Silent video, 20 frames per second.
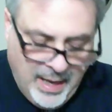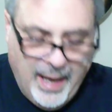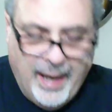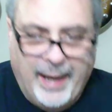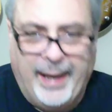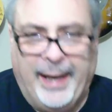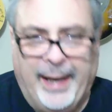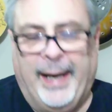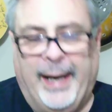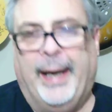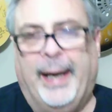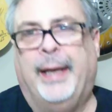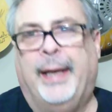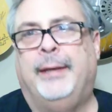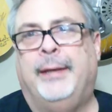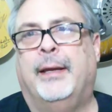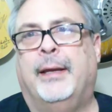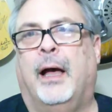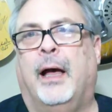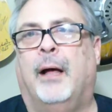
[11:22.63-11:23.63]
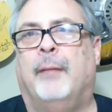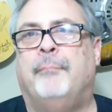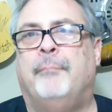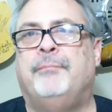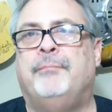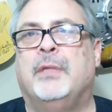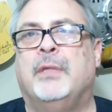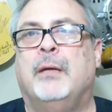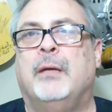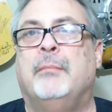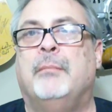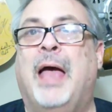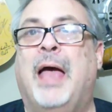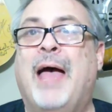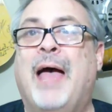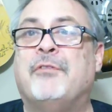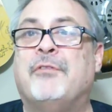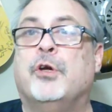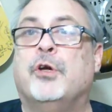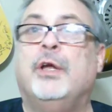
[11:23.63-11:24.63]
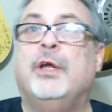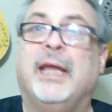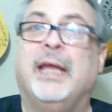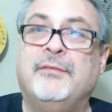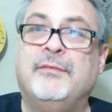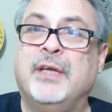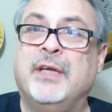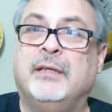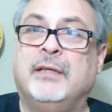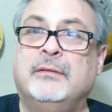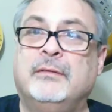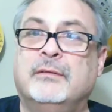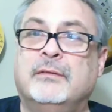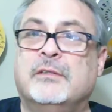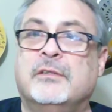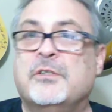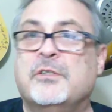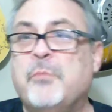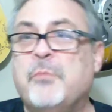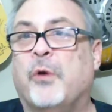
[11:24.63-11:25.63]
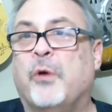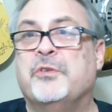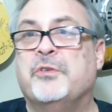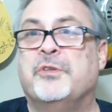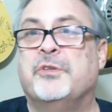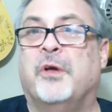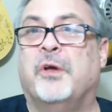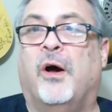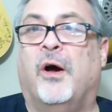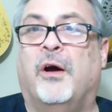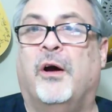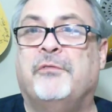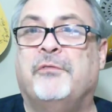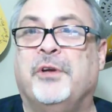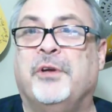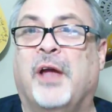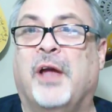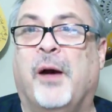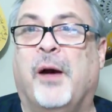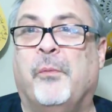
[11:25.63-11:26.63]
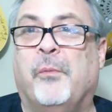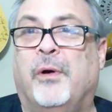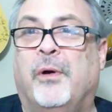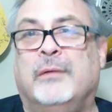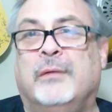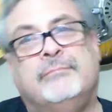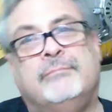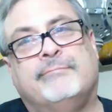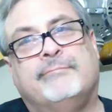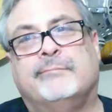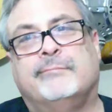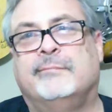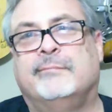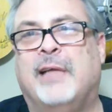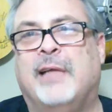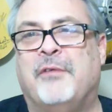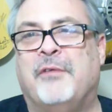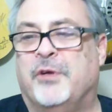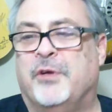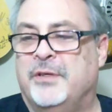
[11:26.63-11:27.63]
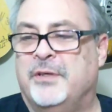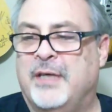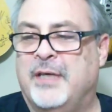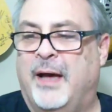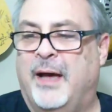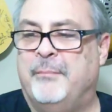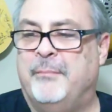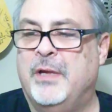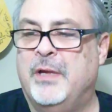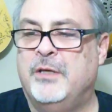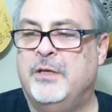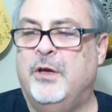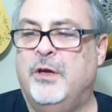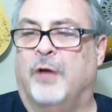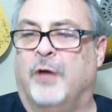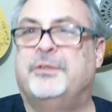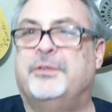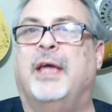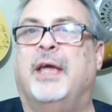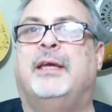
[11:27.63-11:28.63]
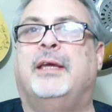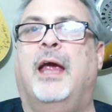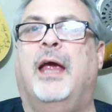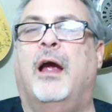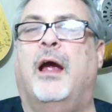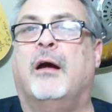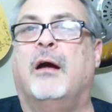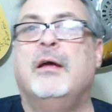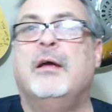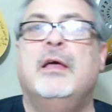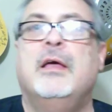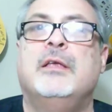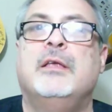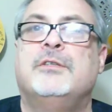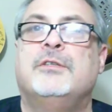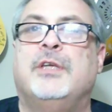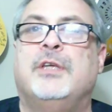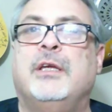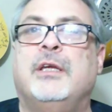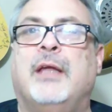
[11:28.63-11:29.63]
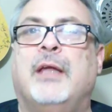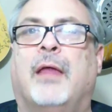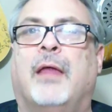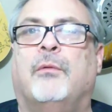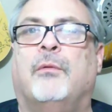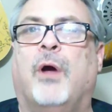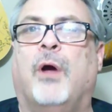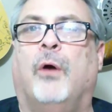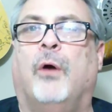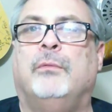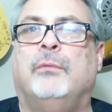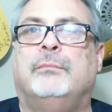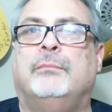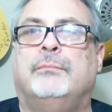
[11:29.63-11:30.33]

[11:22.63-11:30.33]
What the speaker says: And have a good evening. Smoke a cigar if you got one. Have a good time. Y'all take care. See you down the road.